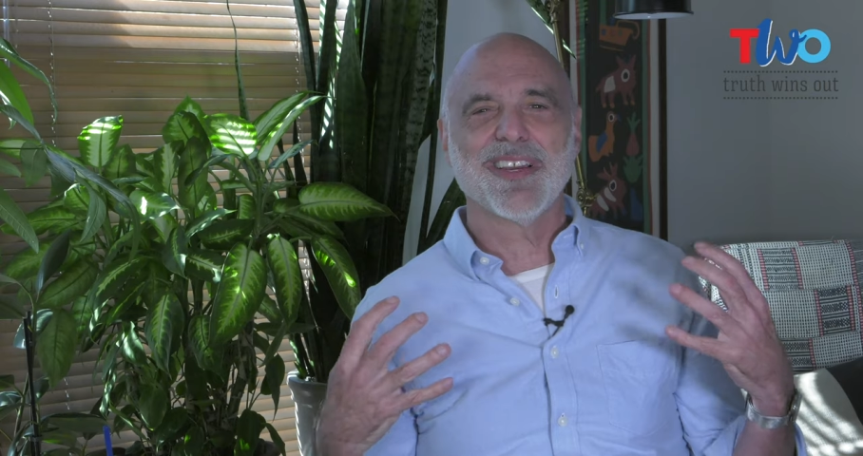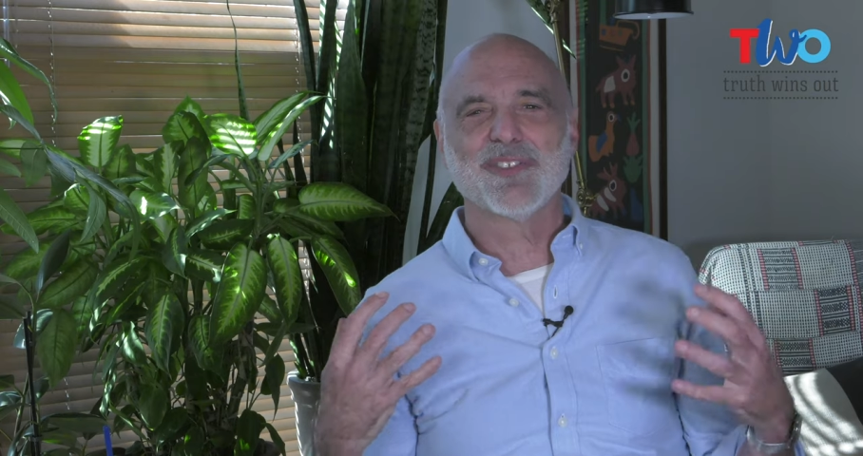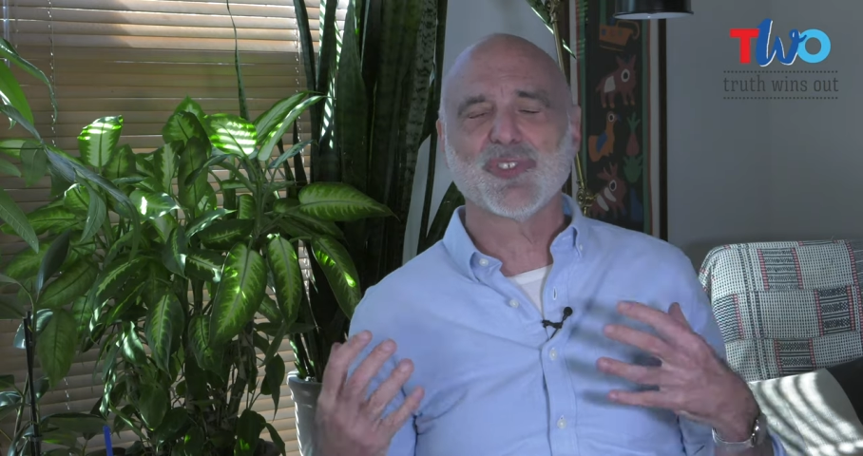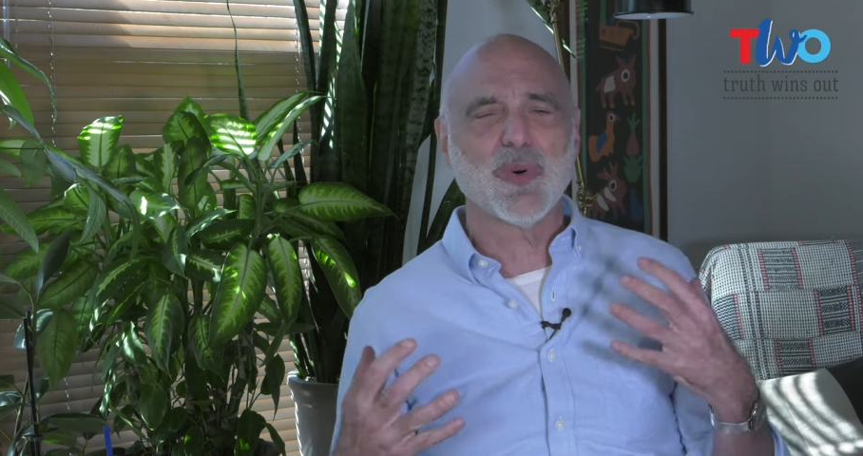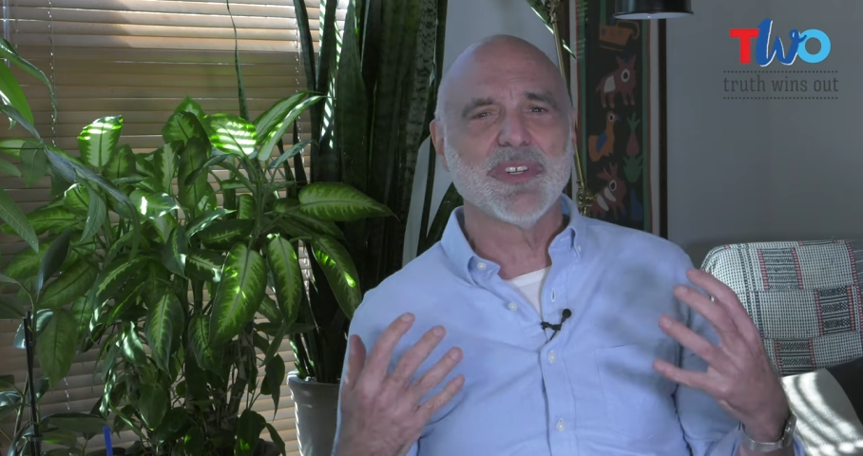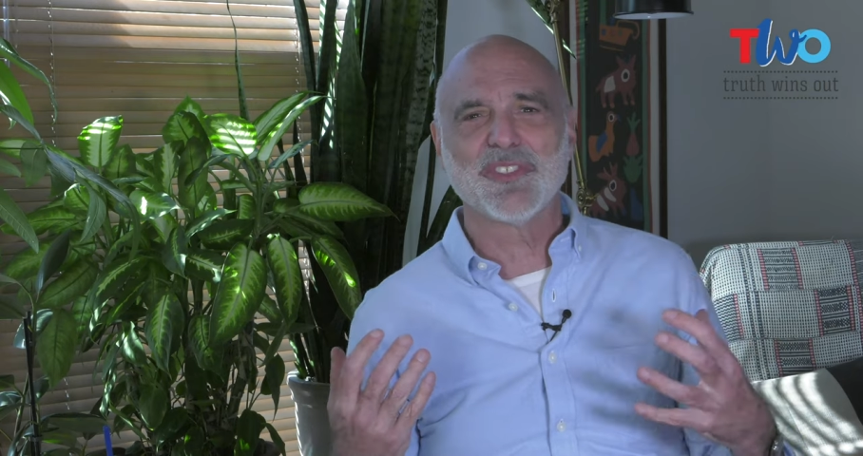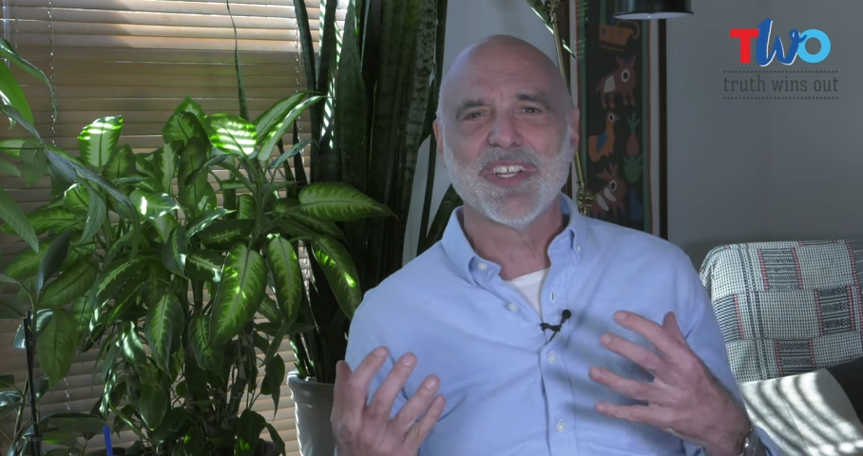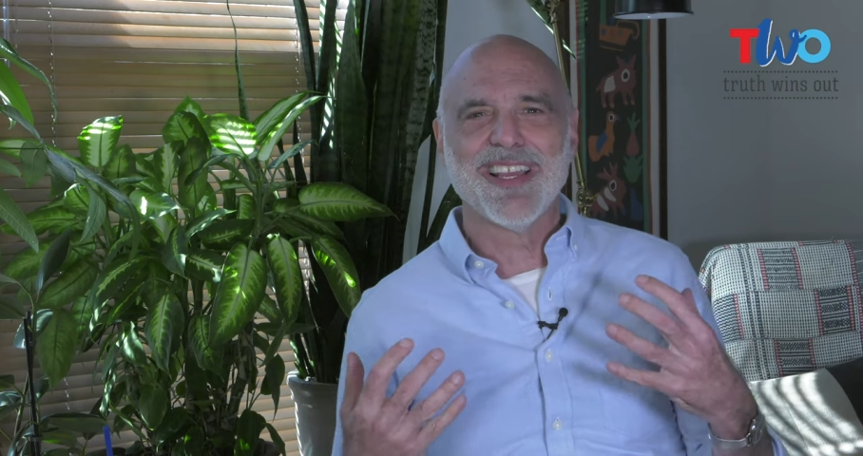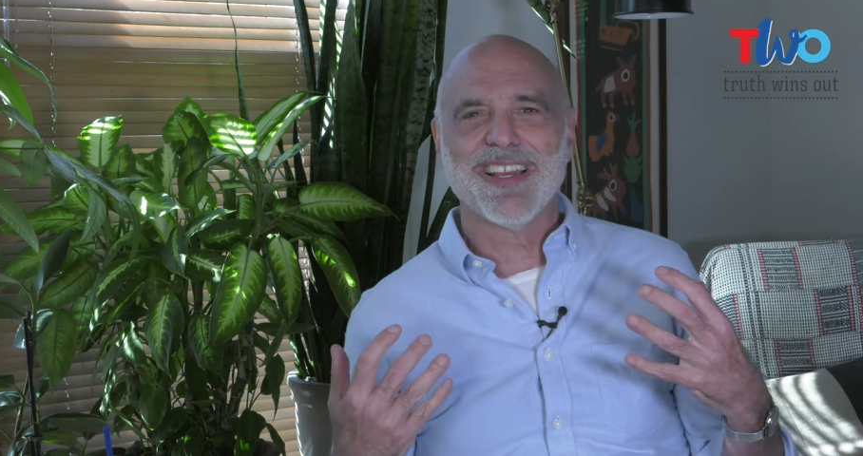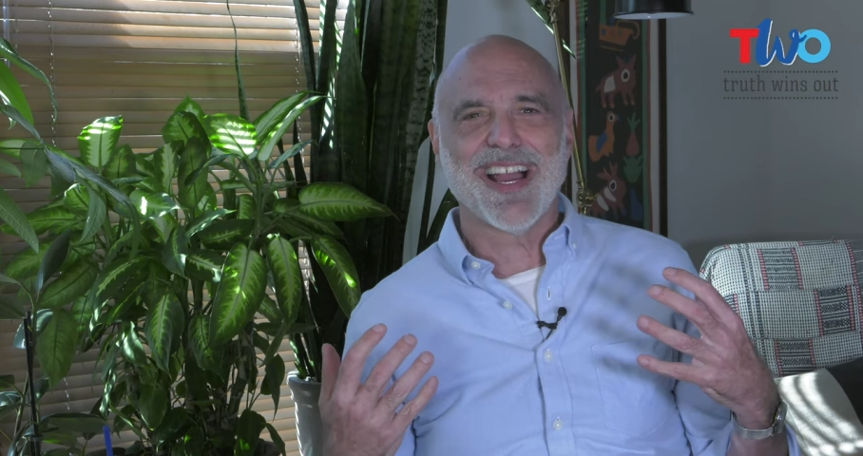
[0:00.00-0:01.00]
I
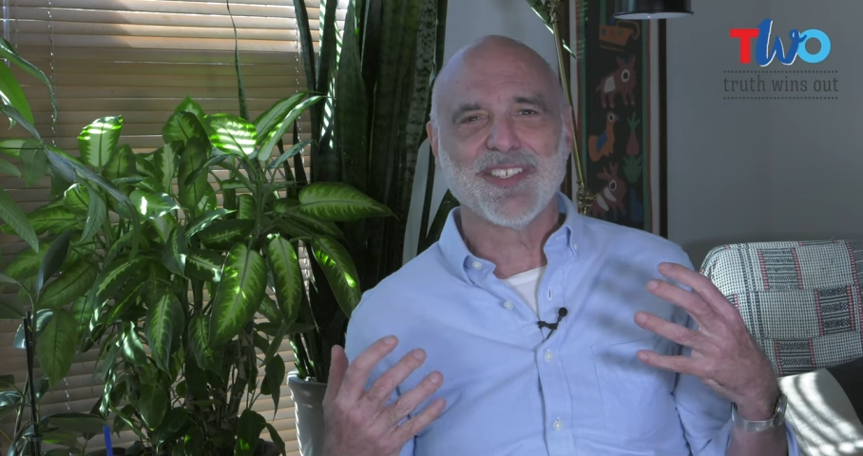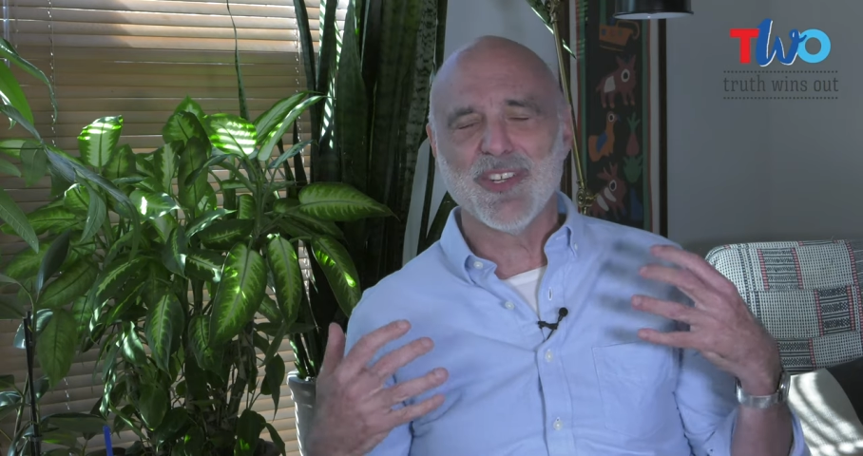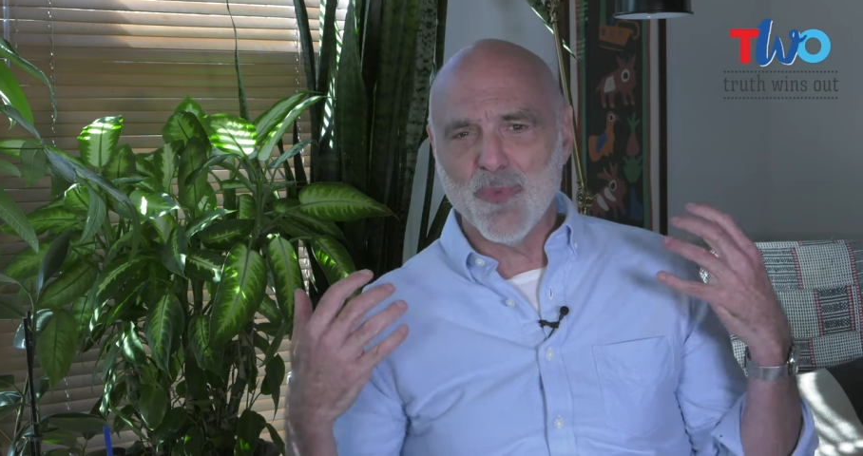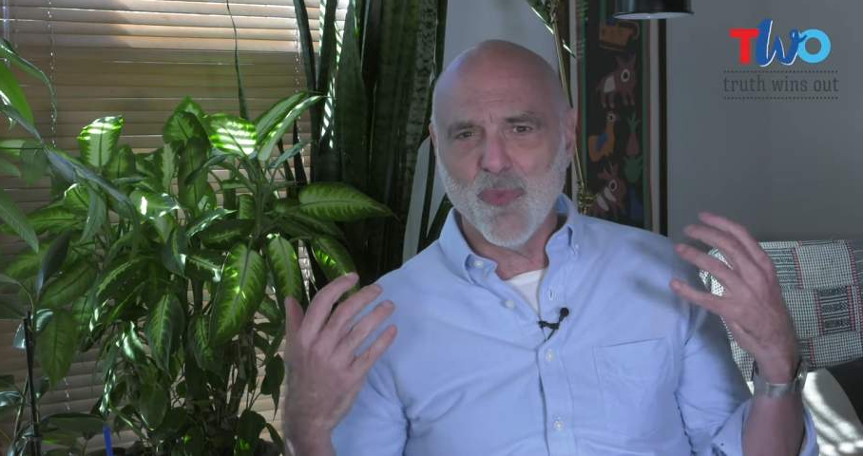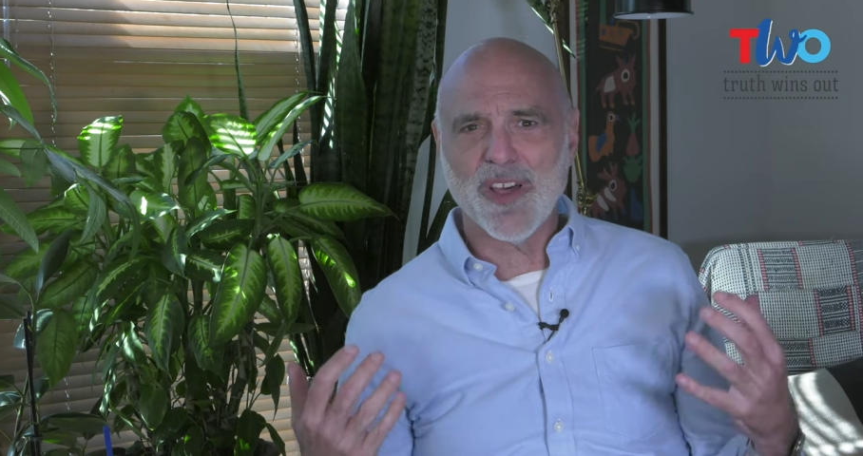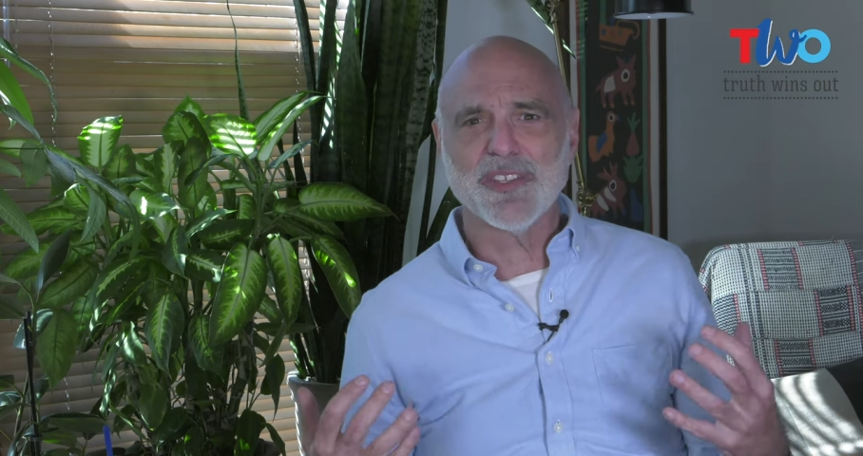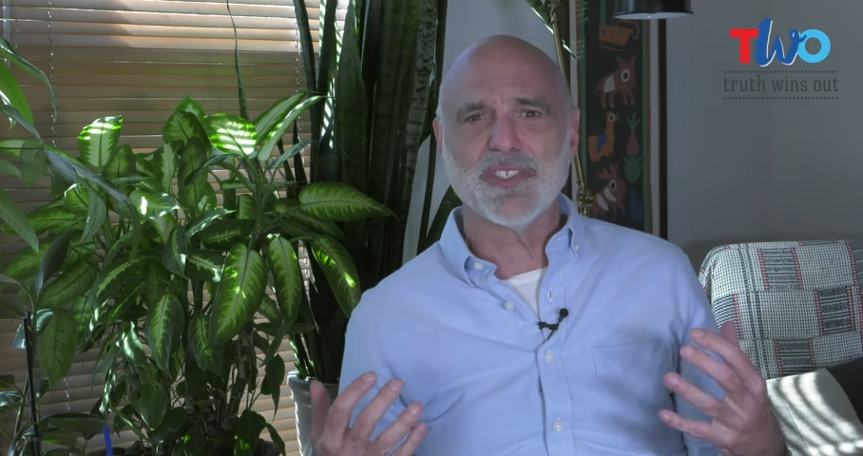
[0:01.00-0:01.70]
didn't want